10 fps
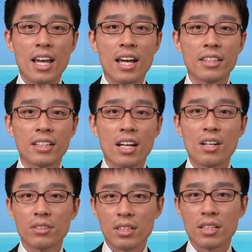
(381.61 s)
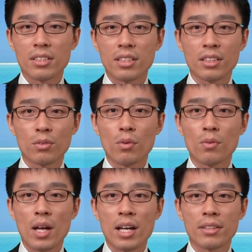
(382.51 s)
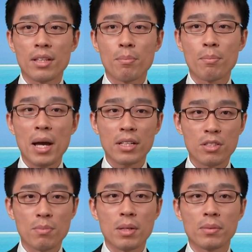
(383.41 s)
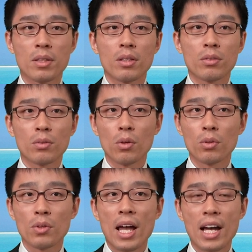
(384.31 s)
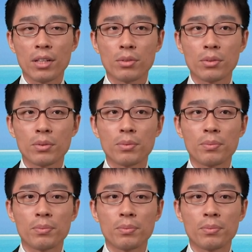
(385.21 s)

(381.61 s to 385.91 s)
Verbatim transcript: and the counters are drawn at the maximum roll angle.